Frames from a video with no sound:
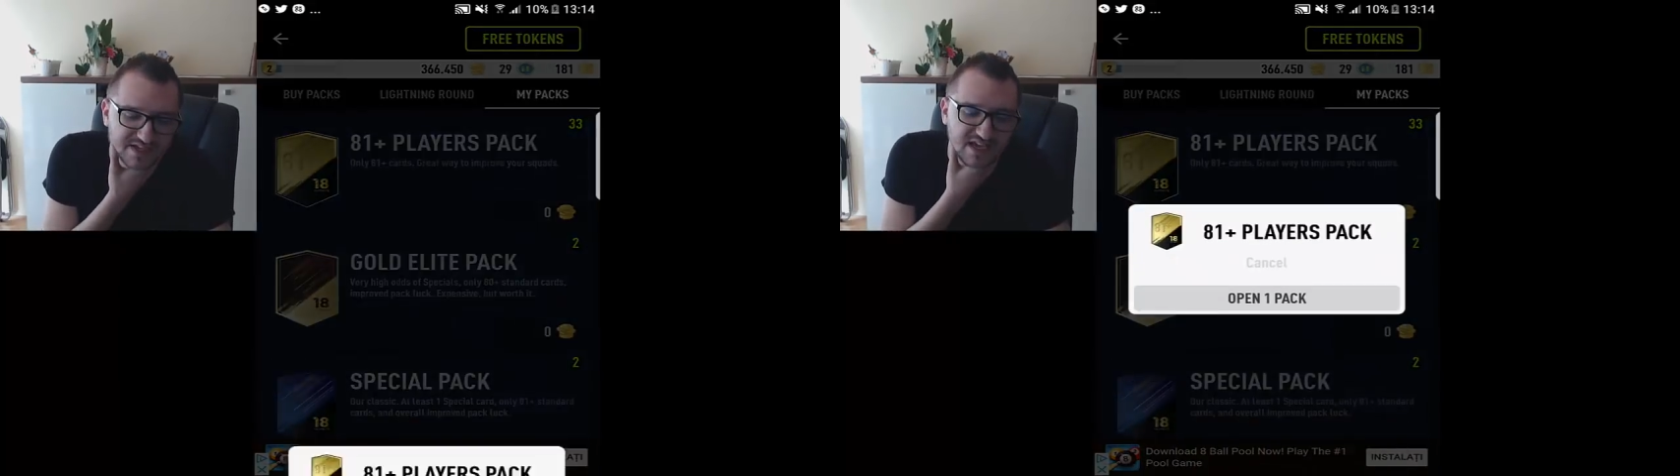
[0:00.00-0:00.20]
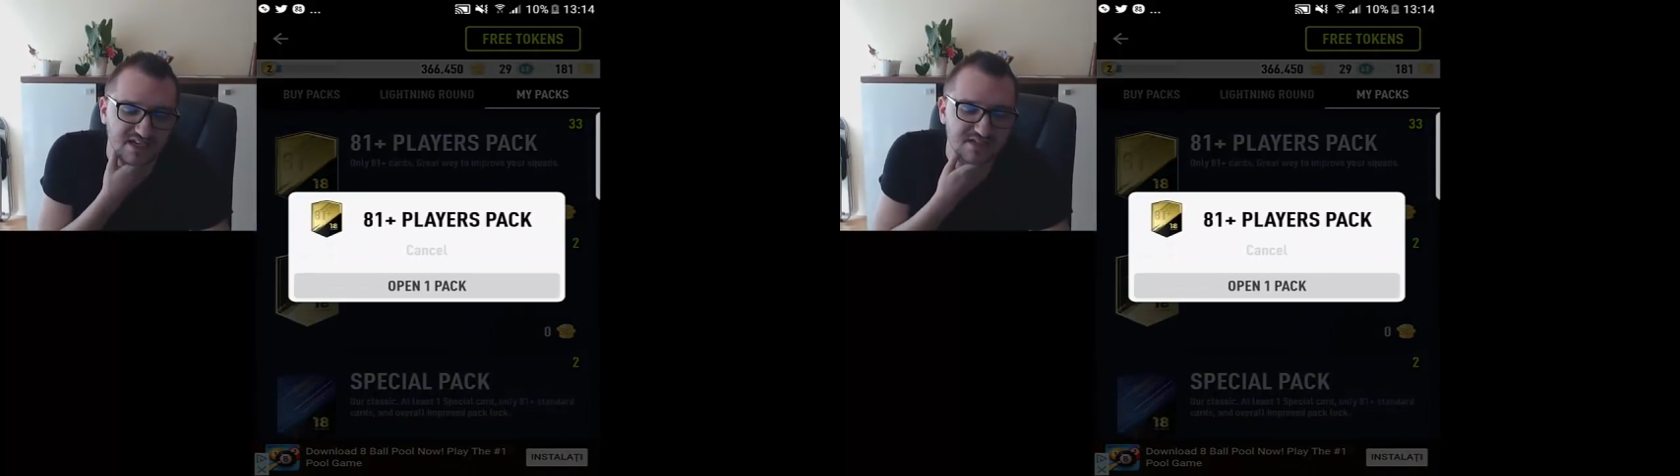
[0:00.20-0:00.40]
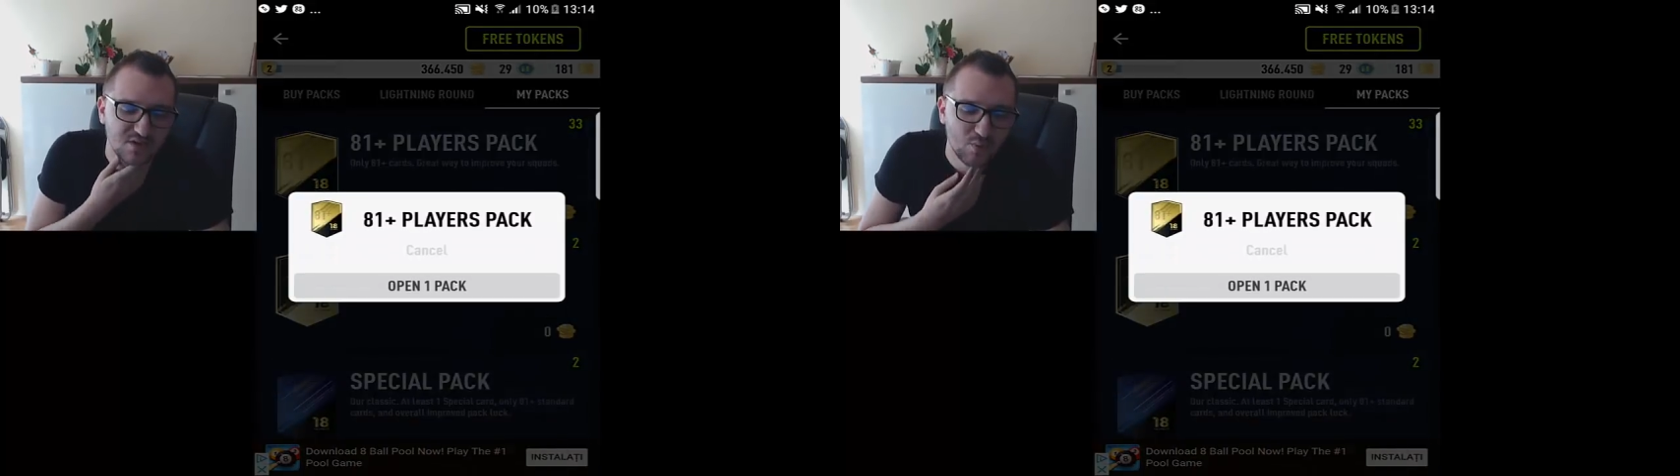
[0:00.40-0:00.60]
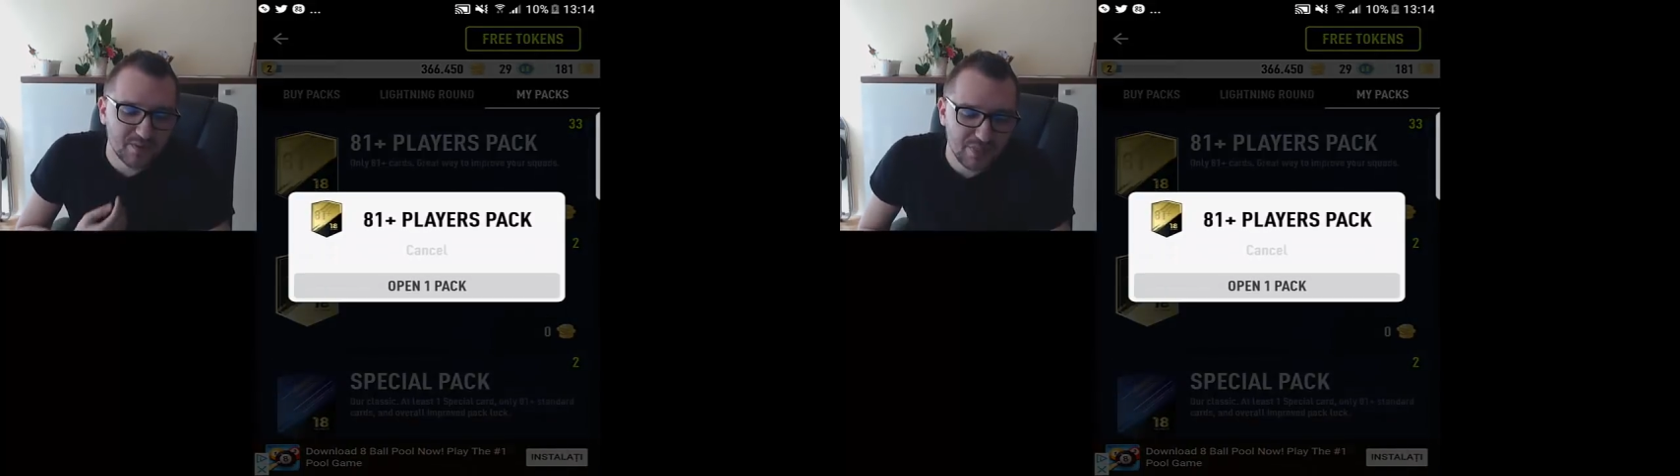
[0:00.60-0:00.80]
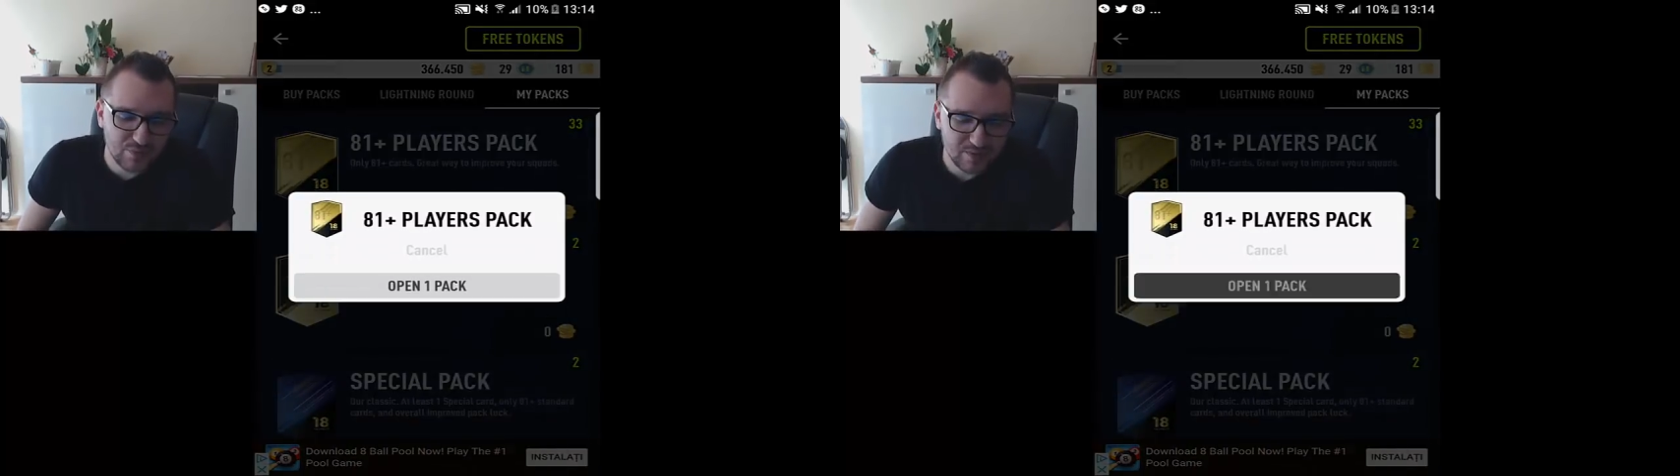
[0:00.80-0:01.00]
Yeah, let's
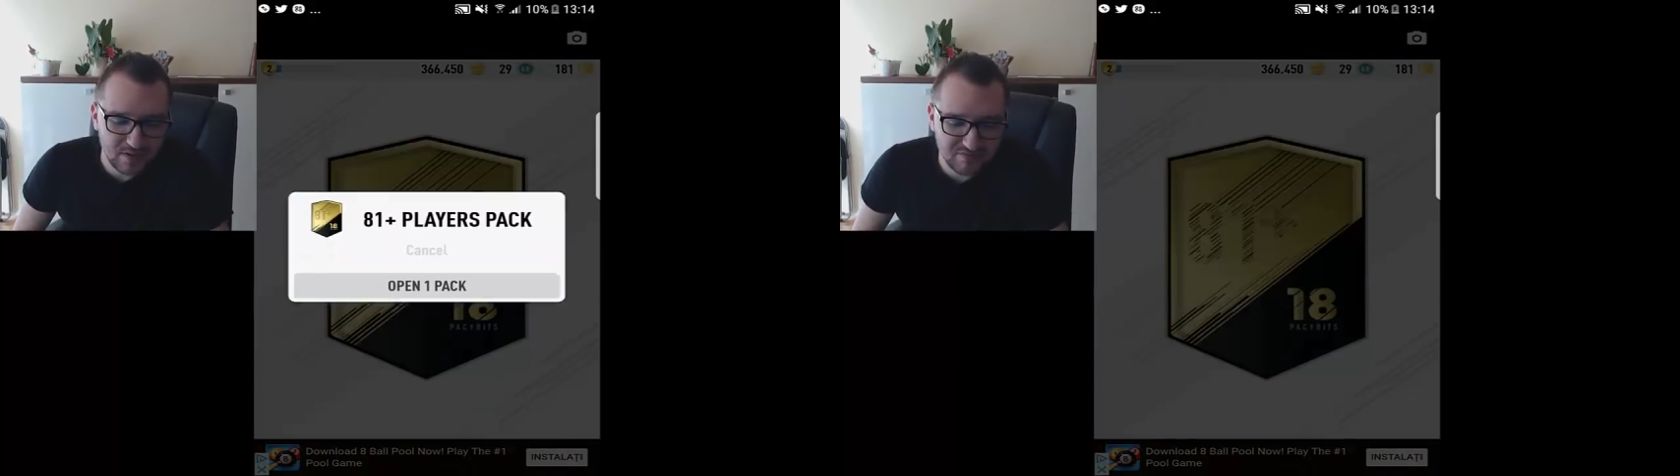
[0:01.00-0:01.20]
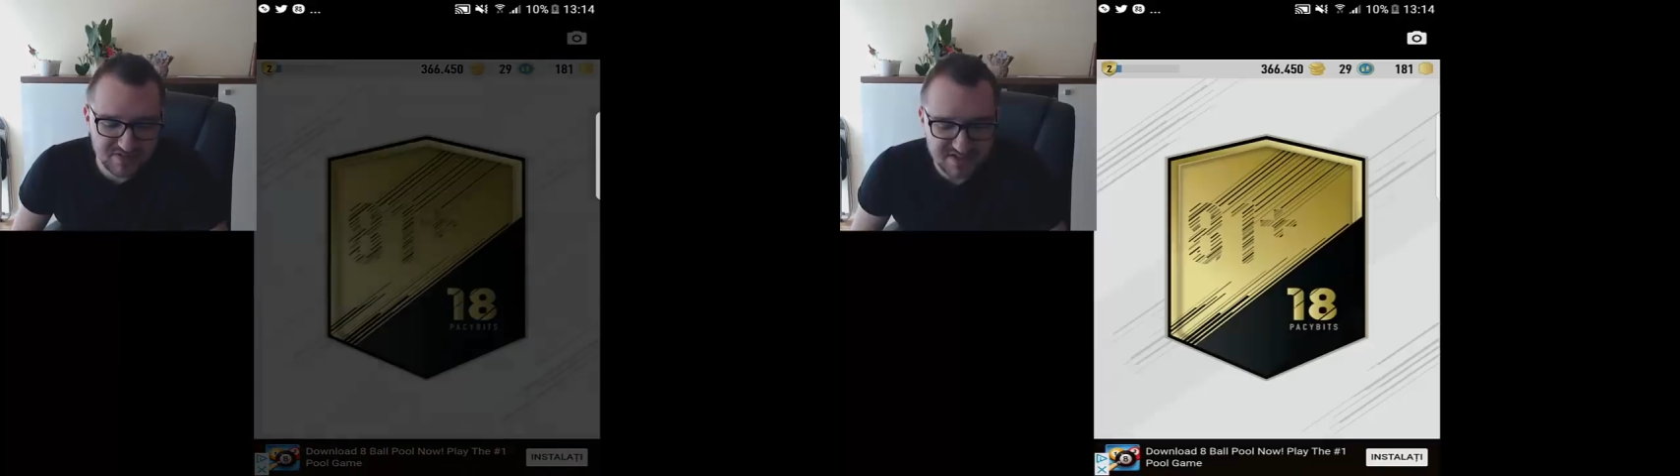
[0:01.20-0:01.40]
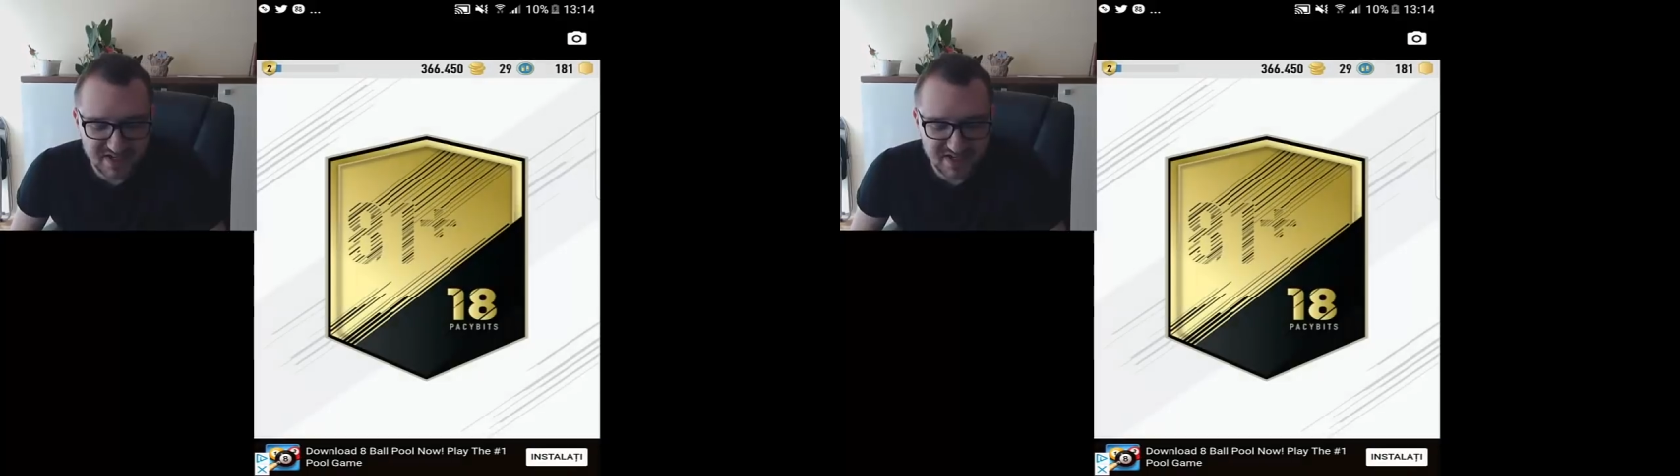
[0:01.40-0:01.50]
open 3 of this